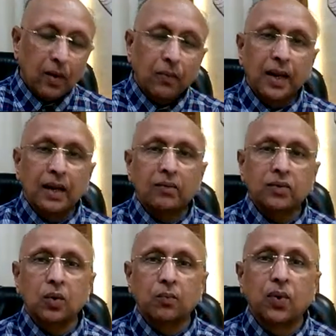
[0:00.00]
Well,
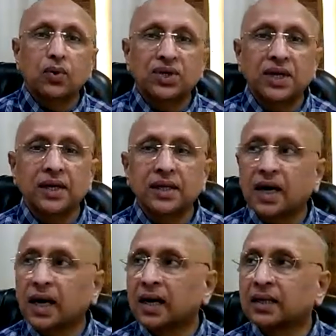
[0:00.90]
so boasting is
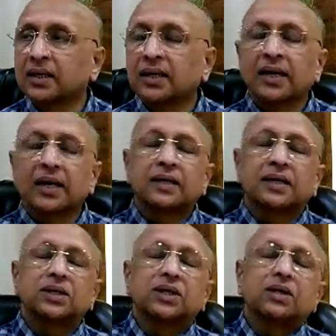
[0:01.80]
another
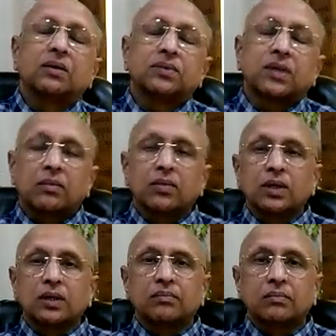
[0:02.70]
characteristic of
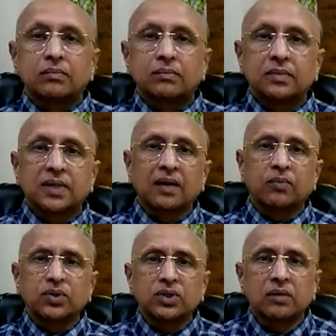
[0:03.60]
stramonium. They
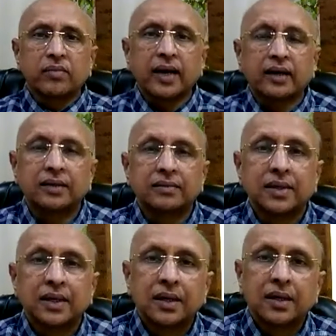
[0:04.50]
are booster braggers.
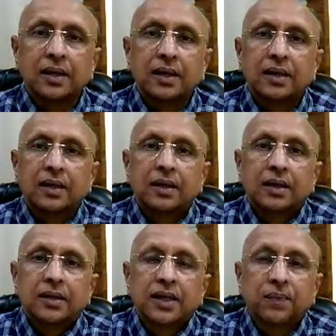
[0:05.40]

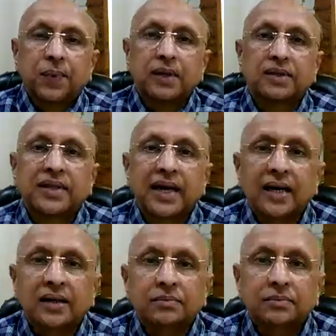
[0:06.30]
They feel they
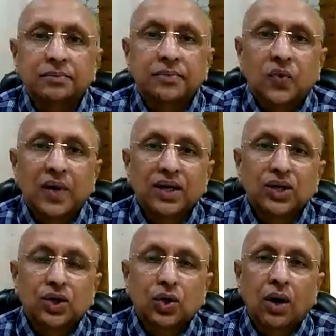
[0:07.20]
are very
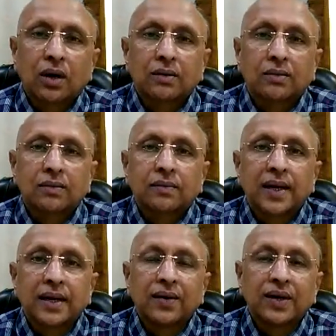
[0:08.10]
strong
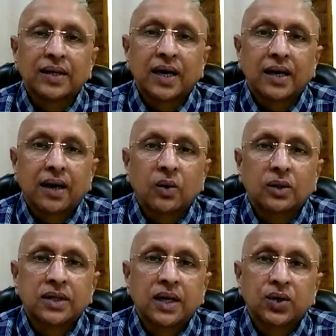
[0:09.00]
whenever they are
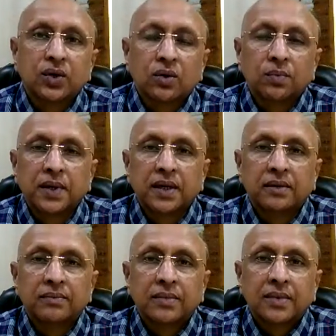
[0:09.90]
outside your
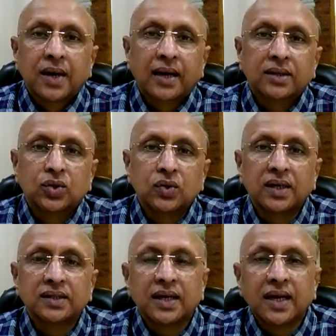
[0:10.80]
OPD. As soon as